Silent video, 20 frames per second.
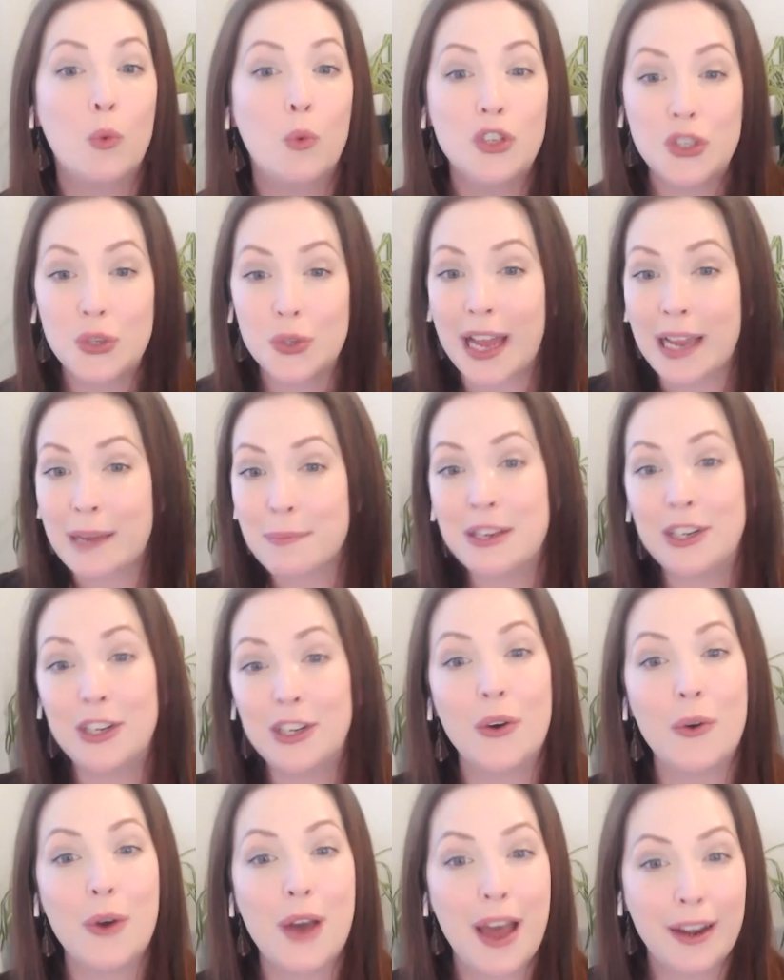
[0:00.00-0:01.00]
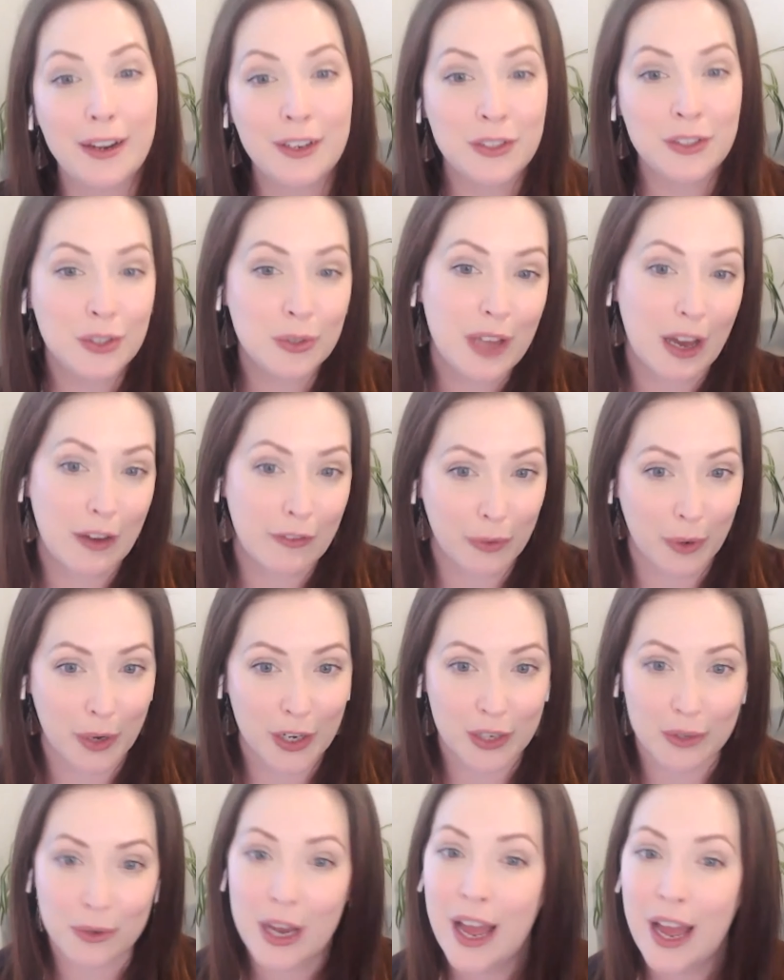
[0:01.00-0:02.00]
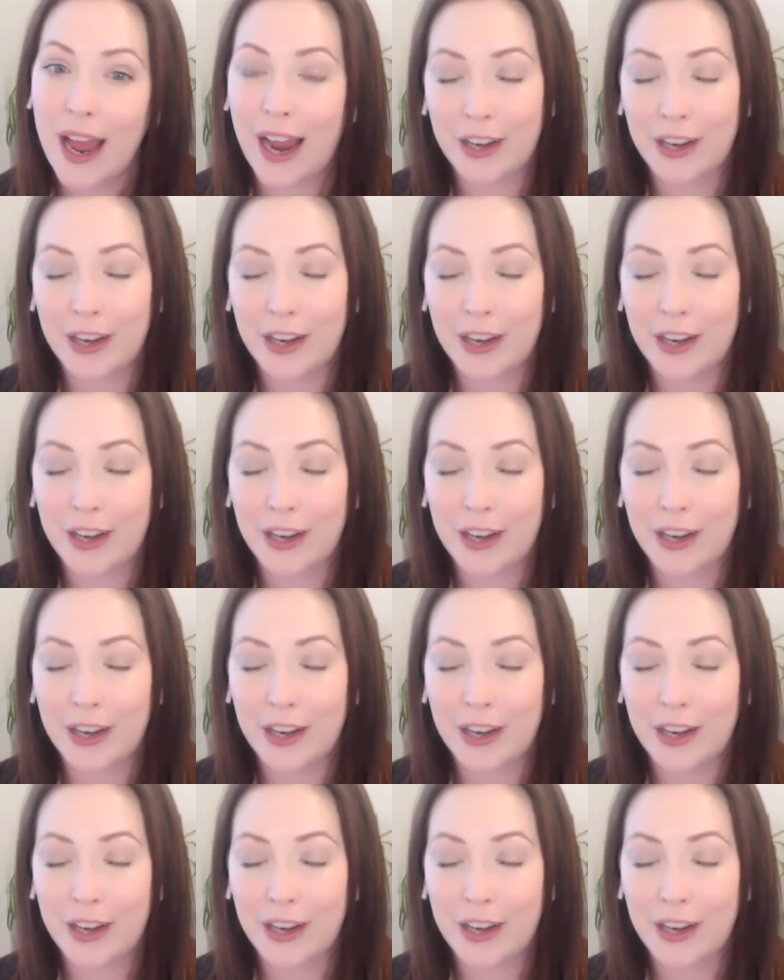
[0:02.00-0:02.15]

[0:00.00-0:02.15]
Would you like me to go ahead and do that for you?